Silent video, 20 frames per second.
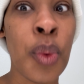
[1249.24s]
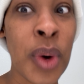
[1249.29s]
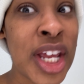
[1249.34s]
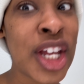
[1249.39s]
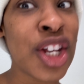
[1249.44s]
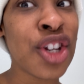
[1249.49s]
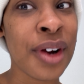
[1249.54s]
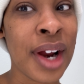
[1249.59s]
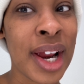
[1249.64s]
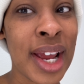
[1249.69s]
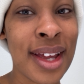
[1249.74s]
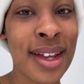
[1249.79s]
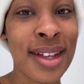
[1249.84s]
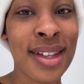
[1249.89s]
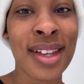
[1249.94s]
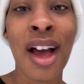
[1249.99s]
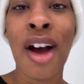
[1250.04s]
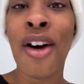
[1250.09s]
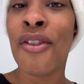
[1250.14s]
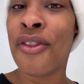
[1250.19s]

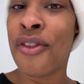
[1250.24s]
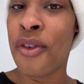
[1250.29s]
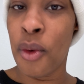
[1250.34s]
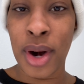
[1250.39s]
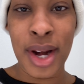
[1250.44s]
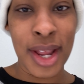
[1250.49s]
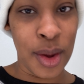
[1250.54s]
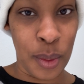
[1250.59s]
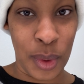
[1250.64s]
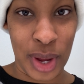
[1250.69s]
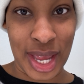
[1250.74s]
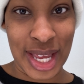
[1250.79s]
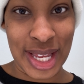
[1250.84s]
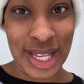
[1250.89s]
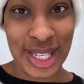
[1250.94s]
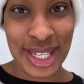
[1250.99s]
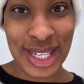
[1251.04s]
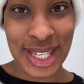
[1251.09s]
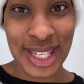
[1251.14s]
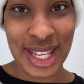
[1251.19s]
trays, 40
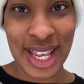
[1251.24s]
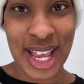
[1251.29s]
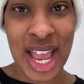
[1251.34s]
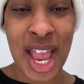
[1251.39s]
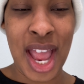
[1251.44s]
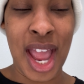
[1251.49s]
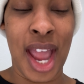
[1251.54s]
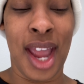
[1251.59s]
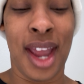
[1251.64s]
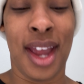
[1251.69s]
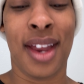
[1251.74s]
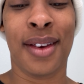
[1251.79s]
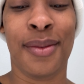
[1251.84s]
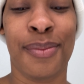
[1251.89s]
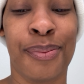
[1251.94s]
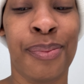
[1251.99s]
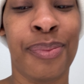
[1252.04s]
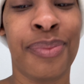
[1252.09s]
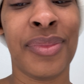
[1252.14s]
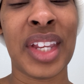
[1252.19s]
weeks.
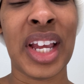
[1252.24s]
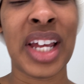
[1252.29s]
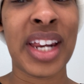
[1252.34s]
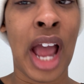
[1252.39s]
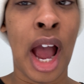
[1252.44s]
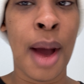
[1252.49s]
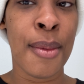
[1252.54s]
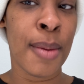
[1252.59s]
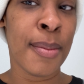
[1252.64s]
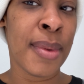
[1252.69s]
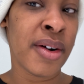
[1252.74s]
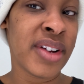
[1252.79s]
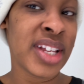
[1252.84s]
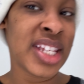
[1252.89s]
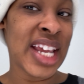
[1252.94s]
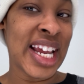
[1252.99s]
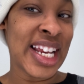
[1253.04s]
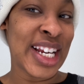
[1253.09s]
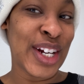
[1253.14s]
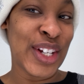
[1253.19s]
And now I'm on my
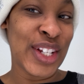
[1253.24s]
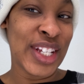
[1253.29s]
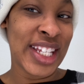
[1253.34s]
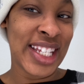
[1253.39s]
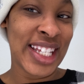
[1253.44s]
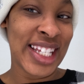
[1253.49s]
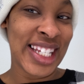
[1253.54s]
retainers.